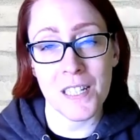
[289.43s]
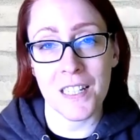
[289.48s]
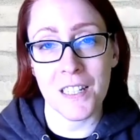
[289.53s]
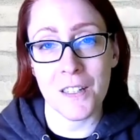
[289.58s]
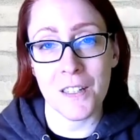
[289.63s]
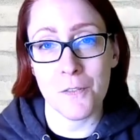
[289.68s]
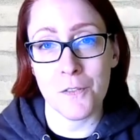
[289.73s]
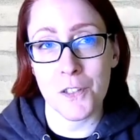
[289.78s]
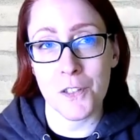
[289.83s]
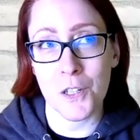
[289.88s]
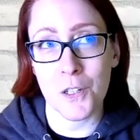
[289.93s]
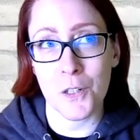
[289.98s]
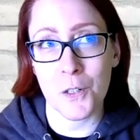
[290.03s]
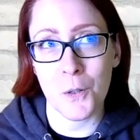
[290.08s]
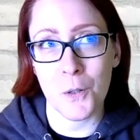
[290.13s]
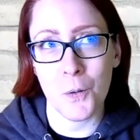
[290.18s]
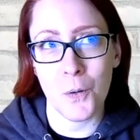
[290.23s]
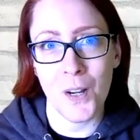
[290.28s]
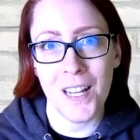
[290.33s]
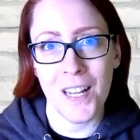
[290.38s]
It gives
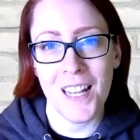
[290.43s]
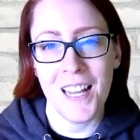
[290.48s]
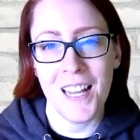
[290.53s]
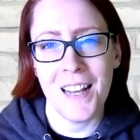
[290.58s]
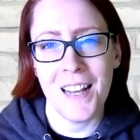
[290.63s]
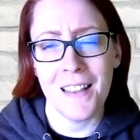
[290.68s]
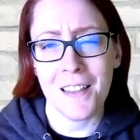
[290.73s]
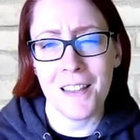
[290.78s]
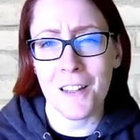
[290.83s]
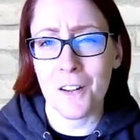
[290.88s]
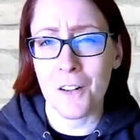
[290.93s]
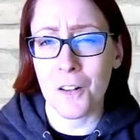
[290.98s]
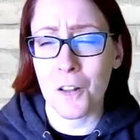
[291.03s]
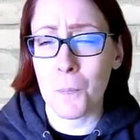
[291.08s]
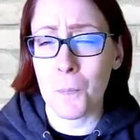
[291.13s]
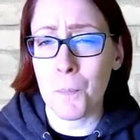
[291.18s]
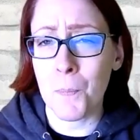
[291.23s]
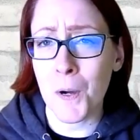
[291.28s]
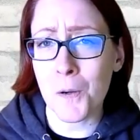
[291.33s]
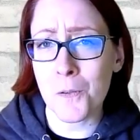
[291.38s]
you little
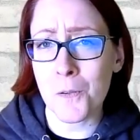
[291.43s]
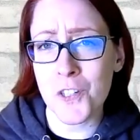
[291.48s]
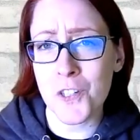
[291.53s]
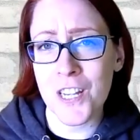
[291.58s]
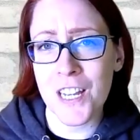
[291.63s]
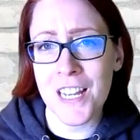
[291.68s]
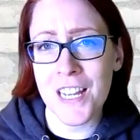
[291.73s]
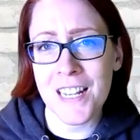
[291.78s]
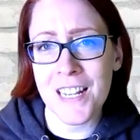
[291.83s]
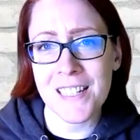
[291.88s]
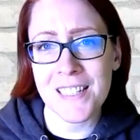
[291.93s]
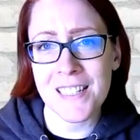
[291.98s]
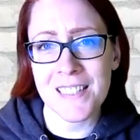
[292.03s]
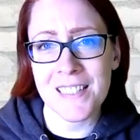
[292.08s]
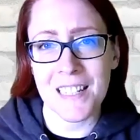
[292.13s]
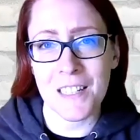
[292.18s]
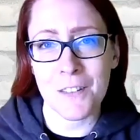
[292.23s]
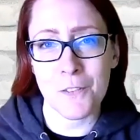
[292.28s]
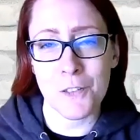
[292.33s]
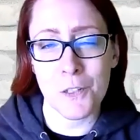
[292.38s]
emojis,
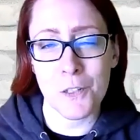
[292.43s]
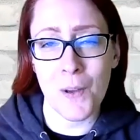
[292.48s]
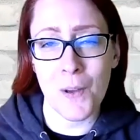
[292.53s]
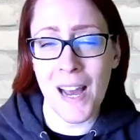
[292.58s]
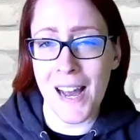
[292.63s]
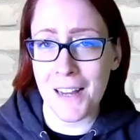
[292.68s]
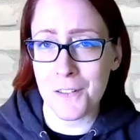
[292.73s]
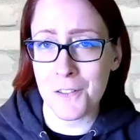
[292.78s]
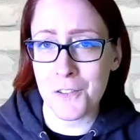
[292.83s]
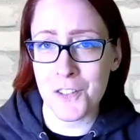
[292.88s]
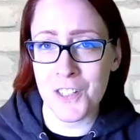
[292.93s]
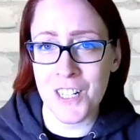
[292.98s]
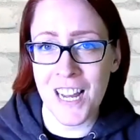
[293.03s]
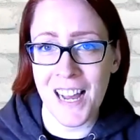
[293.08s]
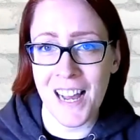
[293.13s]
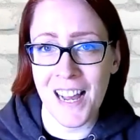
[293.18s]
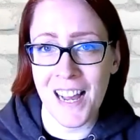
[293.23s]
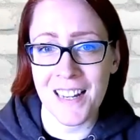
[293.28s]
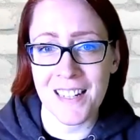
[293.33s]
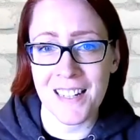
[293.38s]
it gives you
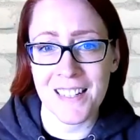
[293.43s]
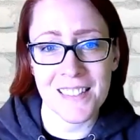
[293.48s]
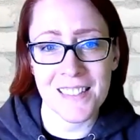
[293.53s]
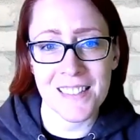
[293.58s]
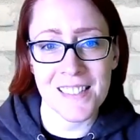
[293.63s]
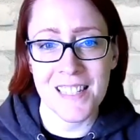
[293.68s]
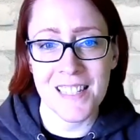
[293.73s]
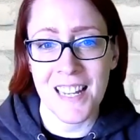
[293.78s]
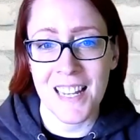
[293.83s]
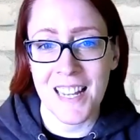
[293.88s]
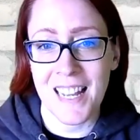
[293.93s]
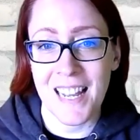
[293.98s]
hashtags.